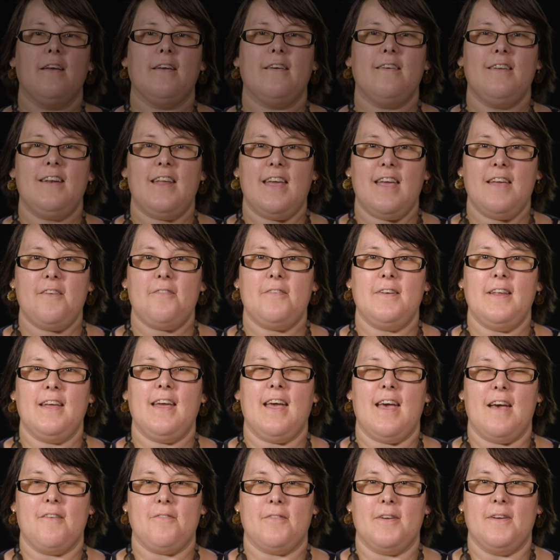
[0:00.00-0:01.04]
Good
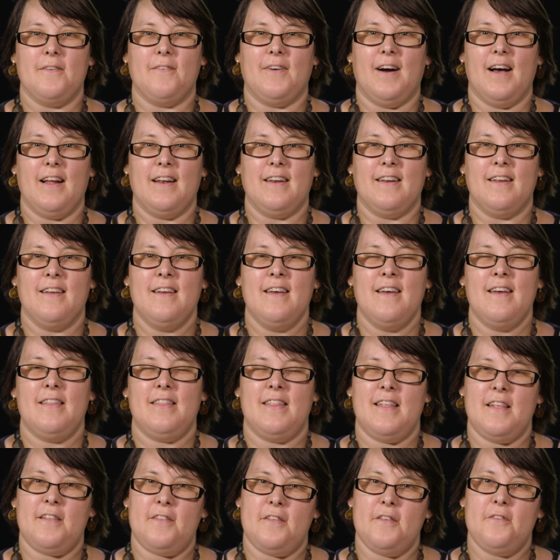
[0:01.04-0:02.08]
evening, everyone.
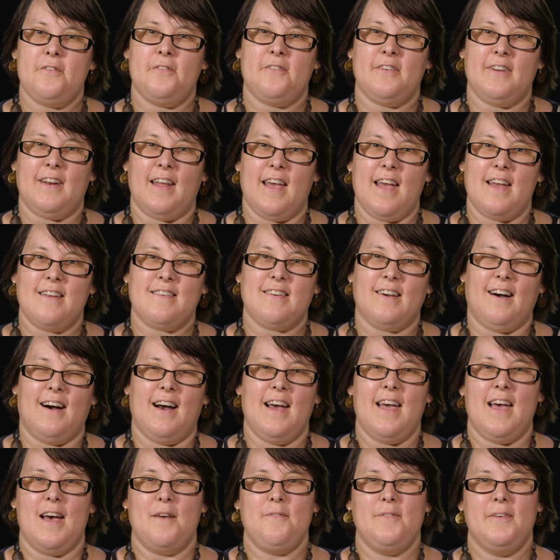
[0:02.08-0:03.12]
This is Jeanette.
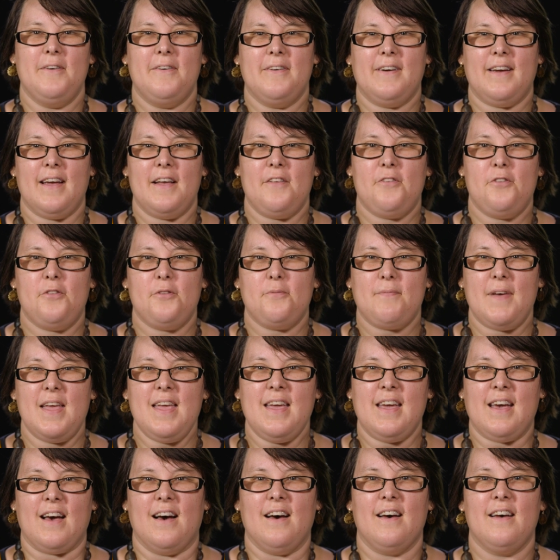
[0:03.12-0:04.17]
I am your guest
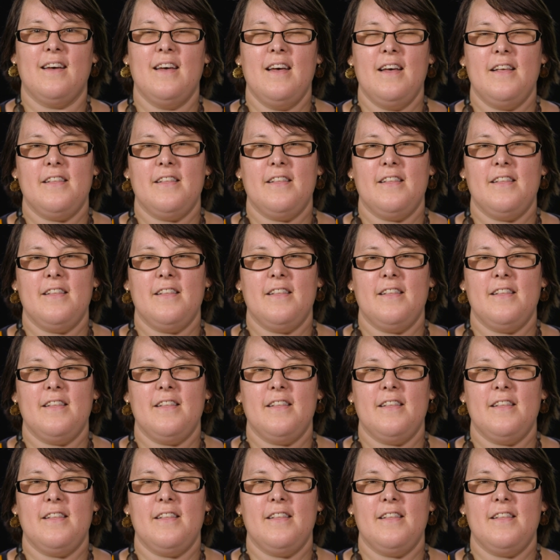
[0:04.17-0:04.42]
speaker.